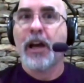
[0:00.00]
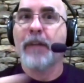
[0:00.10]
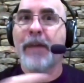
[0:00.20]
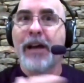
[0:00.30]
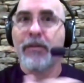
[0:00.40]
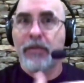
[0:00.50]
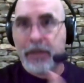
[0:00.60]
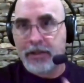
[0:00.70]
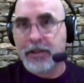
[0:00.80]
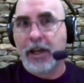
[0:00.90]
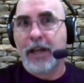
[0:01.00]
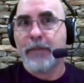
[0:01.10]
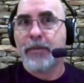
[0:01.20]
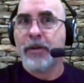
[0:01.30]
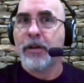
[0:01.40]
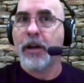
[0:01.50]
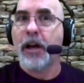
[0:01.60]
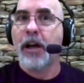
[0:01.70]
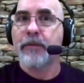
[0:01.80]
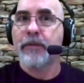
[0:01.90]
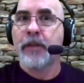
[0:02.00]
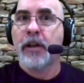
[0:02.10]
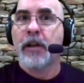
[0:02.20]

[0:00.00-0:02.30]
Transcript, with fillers: about this type of